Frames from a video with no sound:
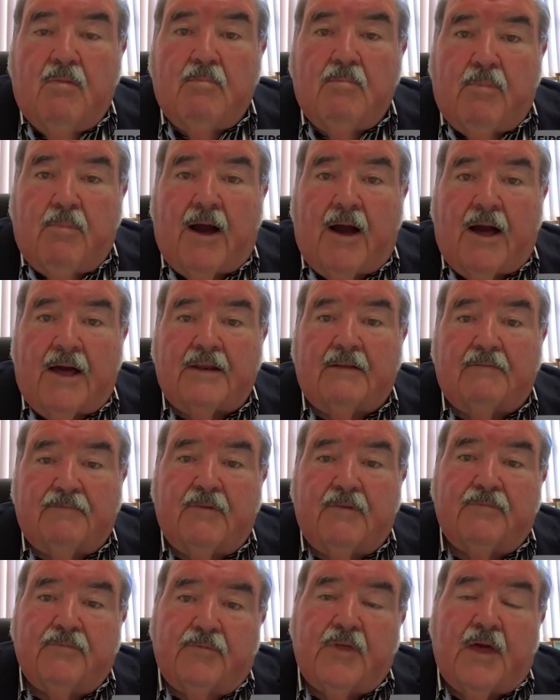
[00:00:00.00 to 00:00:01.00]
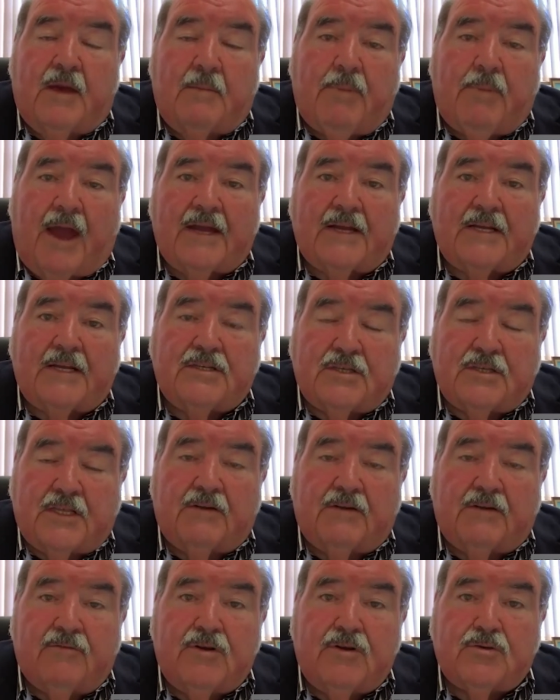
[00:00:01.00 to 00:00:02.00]
part of their package,
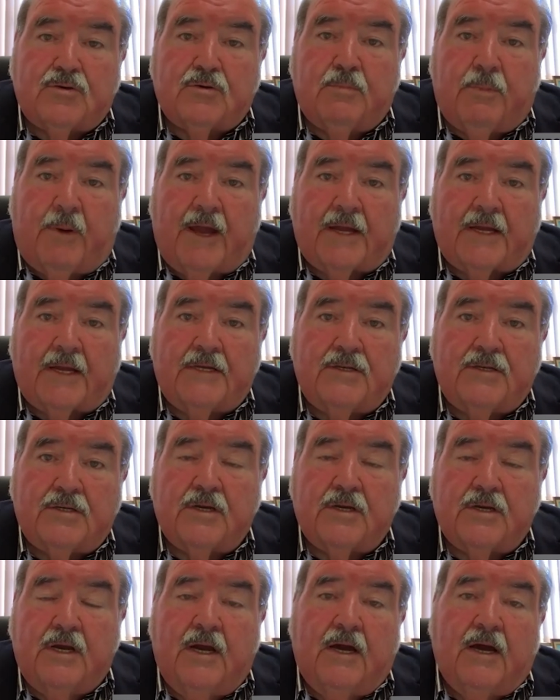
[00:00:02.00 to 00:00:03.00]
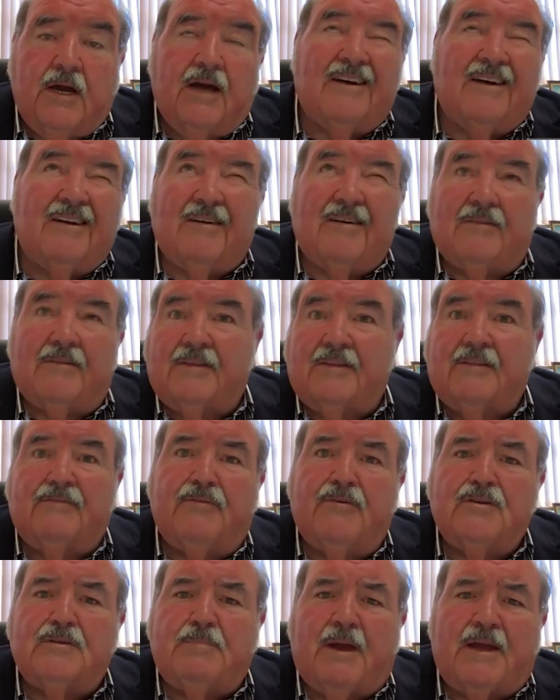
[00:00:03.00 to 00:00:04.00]
their initial package, I think the
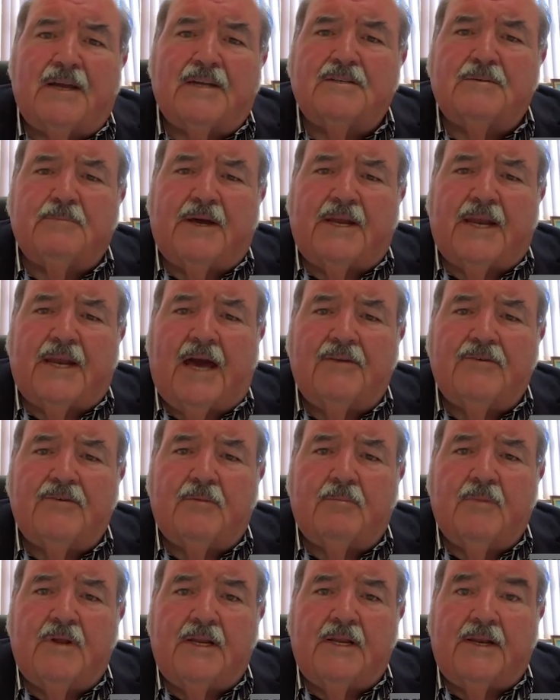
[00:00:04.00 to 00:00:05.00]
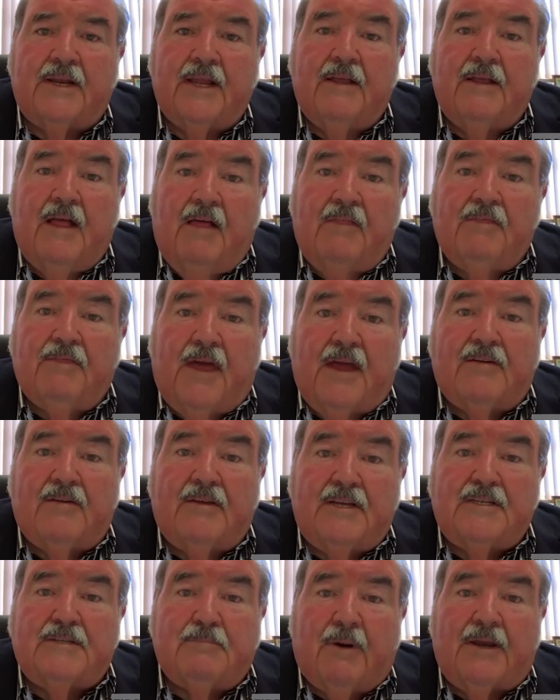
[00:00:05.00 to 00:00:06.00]
first package is about 100 million, there
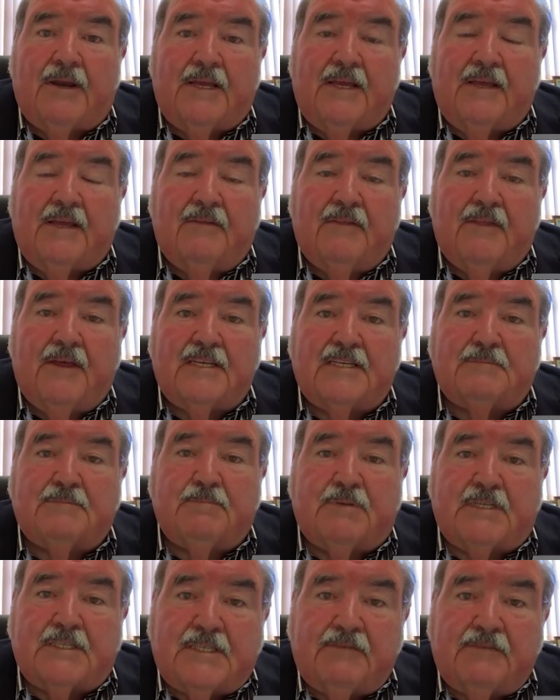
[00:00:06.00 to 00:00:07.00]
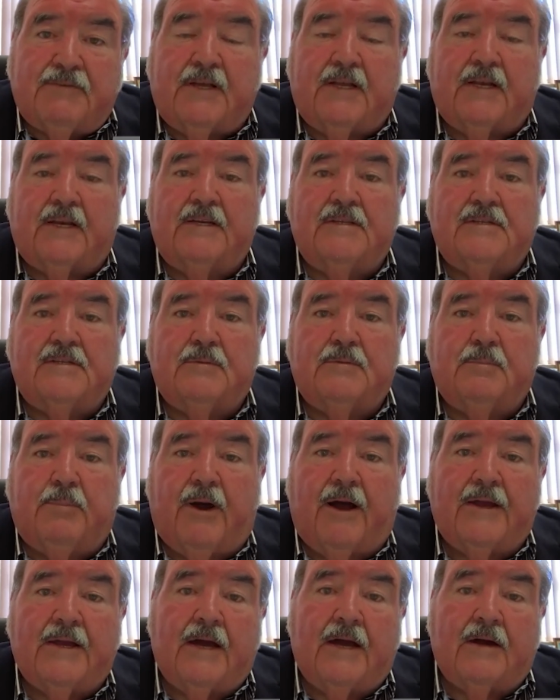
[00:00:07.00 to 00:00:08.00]
is money in there specifically to
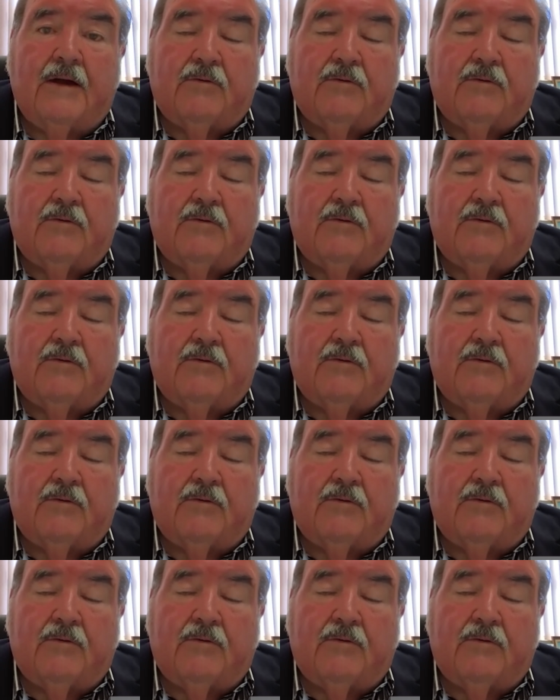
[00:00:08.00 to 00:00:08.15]
pay out